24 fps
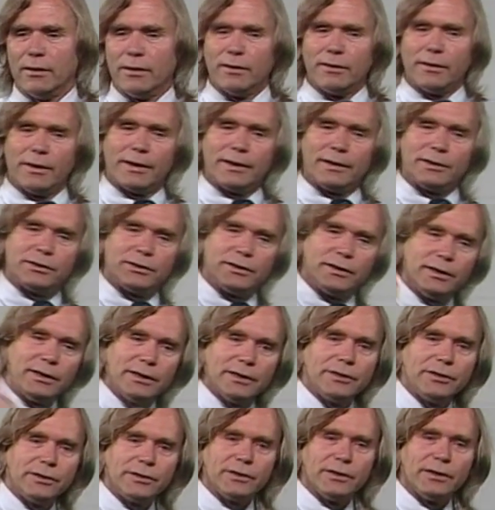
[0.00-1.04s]
That is,
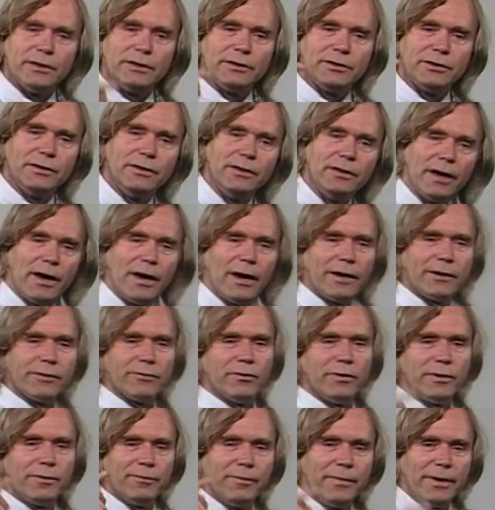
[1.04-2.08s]
this is not
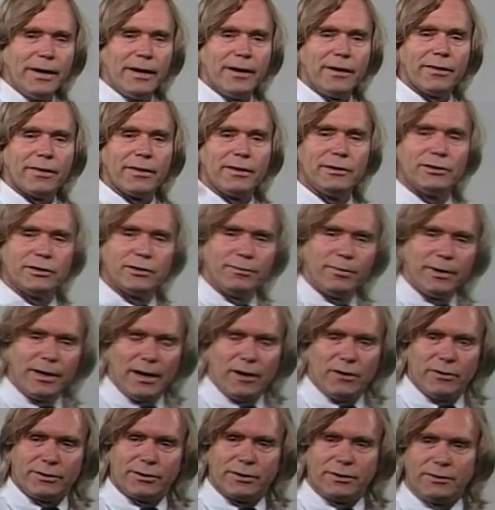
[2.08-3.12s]
what math is
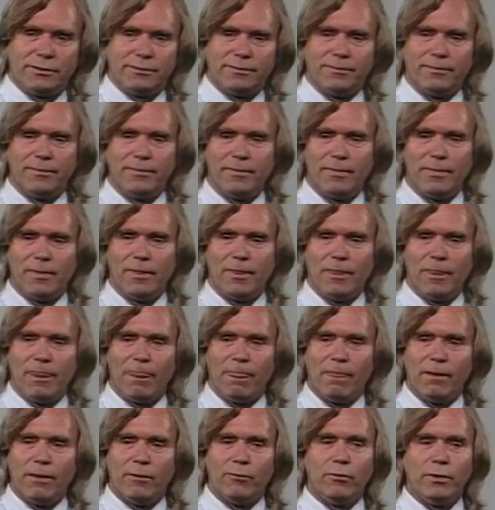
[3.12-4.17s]
about.
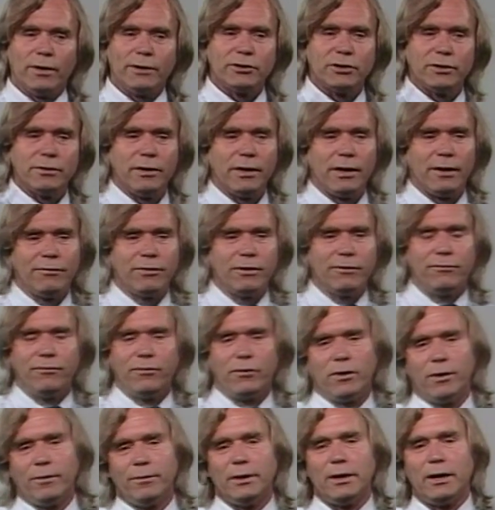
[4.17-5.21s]
Once you have the
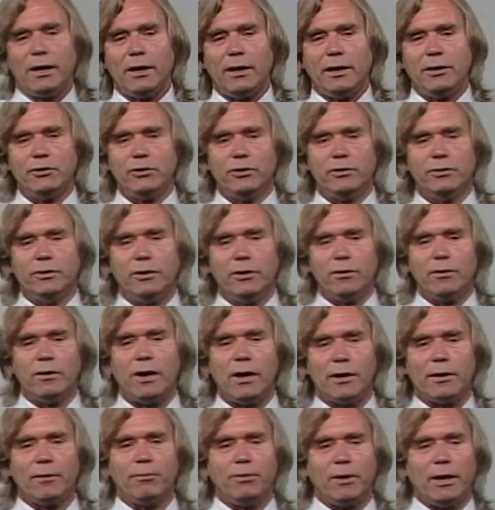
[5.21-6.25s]
formula and you know
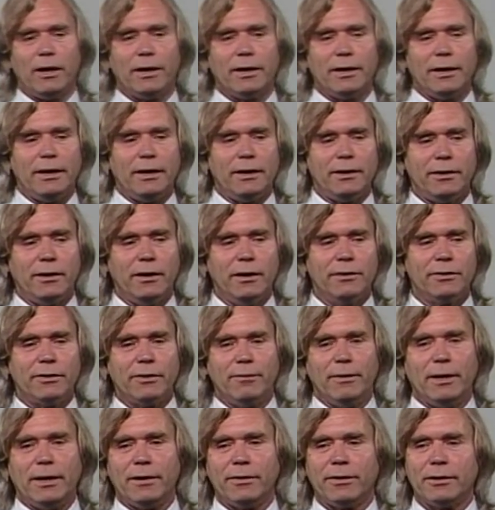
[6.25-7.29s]
how to plug it in, the
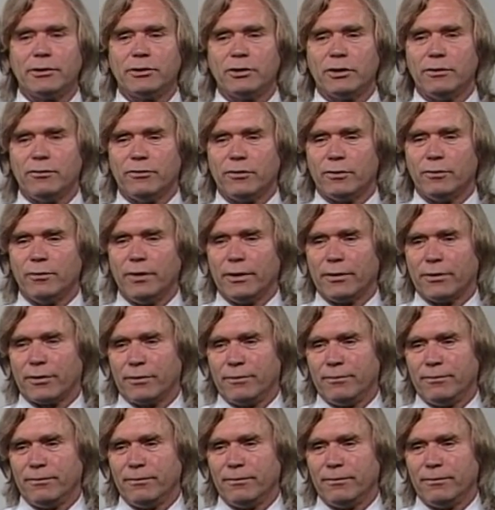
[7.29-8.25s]
math is over with.